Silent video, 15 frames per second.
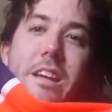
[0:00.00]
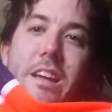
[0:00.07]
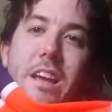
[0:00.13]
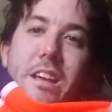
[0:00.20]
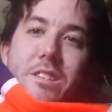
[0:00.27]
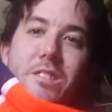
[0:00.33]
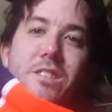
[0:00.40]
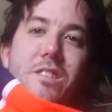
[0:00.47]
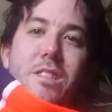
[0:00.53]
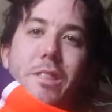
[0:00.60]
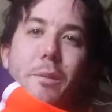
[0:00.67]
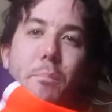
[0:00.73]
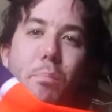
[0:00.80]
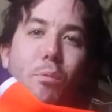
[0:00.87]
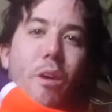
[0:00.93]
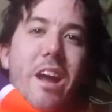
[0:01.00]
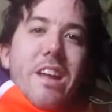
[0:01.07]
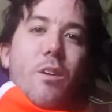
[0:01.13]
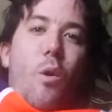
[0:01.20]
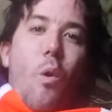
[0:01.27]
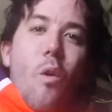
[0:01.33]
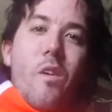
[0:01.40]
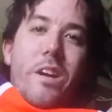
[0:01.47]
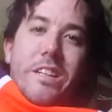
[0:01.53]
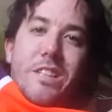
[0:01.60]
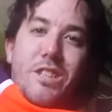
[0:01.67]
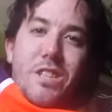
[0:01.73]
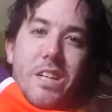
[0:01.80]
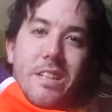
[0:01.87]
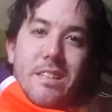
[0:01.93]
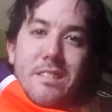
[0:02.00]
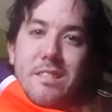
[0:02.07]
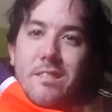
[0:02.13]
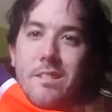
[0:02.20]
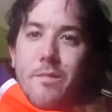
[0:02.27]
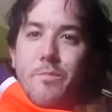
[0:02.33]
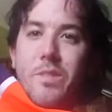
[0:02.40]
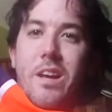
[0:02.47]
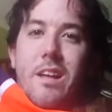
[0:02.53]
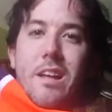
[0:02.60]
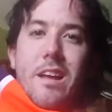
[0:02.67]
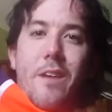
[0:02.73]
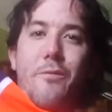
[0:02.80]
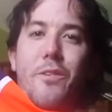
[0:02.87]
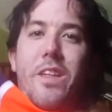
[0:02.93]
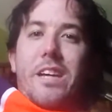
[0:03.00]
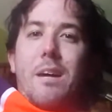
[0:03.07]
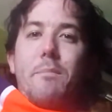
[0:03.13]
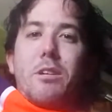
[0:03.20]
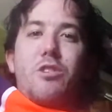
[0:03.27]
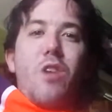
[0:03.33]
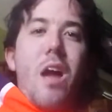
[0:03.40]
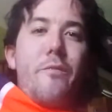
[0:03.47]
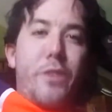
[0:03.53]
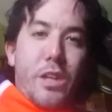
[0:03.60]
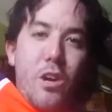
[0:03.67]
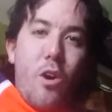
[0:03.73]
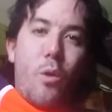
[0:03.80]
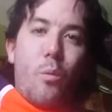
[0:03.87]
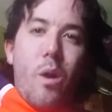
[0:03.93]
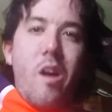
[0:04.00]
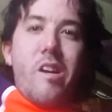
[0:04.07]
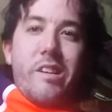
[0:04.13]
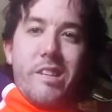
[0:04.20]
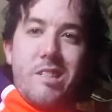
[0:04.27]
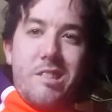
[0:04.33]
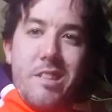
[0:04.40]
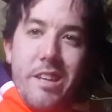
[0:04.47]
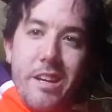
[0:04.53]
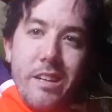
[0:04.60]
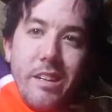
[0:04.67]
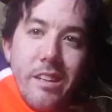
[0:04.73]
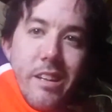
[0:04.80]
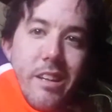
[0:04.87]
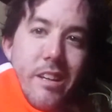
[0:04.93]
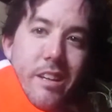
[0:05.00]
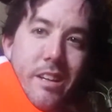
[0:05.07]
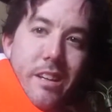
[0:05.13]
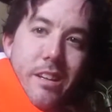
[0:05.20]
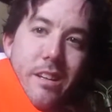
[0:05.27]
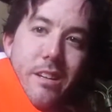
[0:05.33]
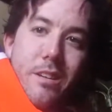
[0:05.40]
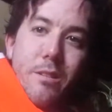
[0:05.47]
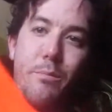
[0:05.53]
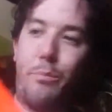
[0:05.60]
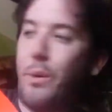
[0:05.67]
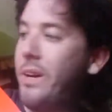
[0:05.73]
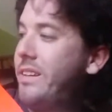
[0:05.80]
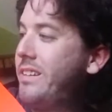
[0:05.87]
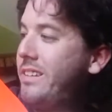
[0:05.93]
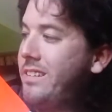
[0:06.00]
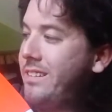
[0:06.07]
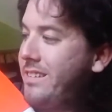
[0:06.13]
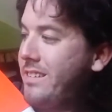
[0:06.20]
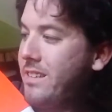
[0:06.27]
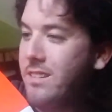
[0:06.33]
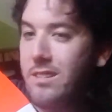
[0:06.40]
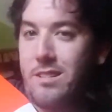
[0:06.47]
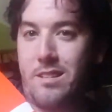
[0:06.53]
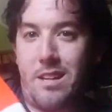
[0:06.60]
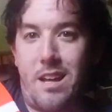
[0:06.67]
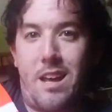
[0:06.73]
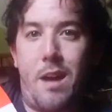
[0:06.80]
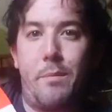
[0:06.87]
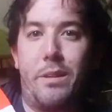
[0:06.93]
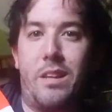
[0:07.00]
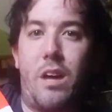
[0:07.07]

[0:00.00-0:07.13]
It's just the bright orange. I feel like I'm a traffic cone wearing this thing, but I'm in